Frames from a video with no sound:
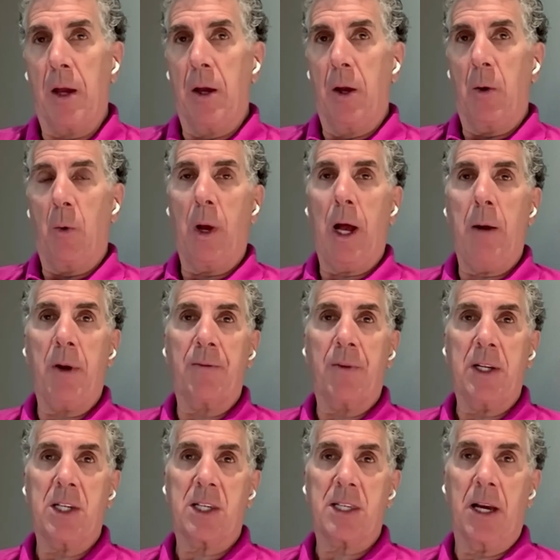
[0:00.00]
Well, how about if I just
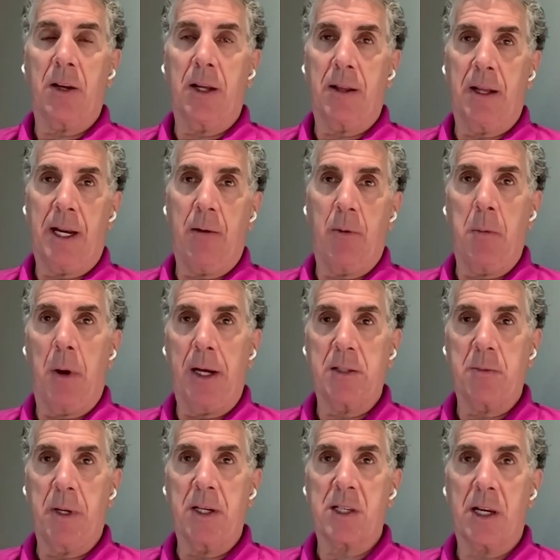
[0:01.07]
tell you that he reminds me of
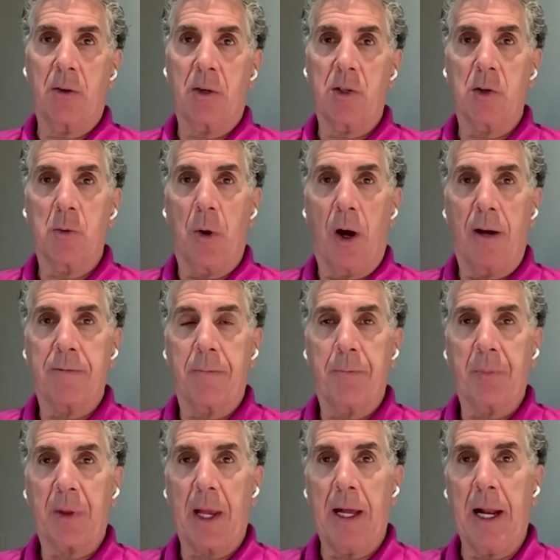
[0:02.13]
Sergei Zubov?
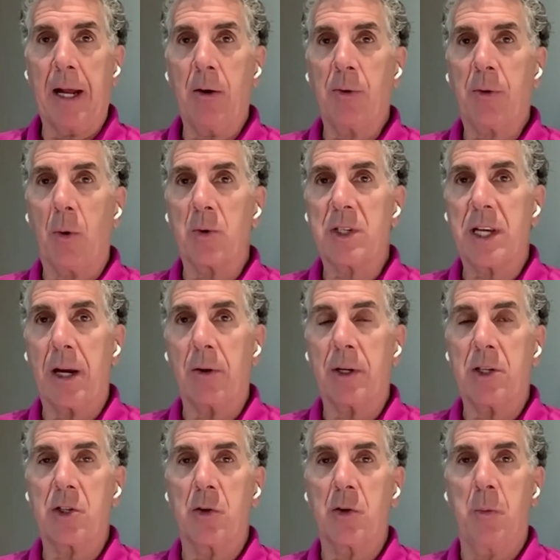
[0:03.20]
And I don't throw
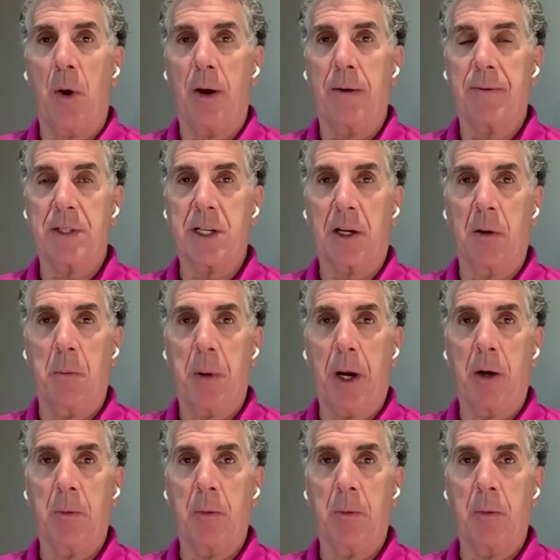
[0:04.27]
Sergei Zubov as a